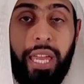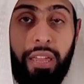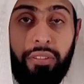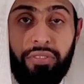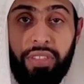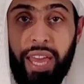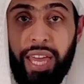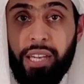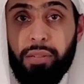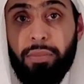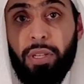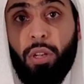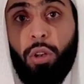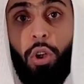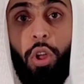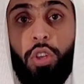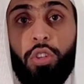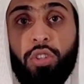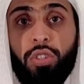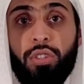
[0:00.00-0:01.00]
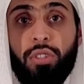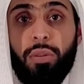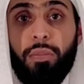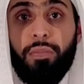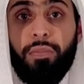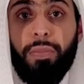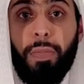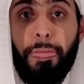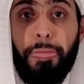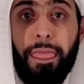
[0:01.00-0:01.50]
If any of
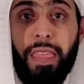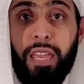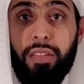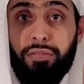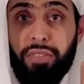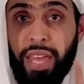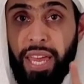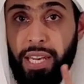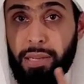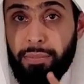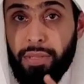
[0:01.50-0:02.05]
the